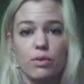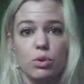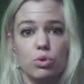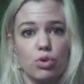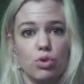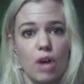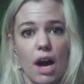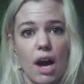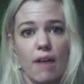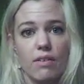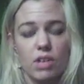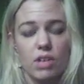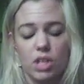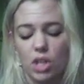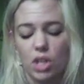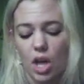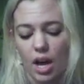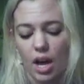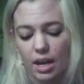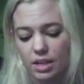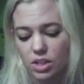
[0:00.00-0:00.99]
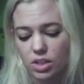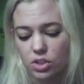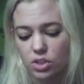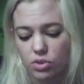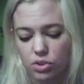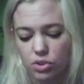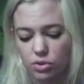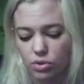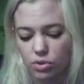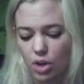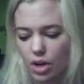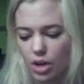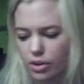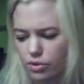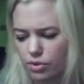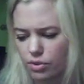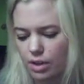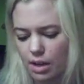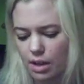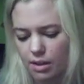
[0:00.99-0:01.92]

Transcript: travel a lot and you do laundry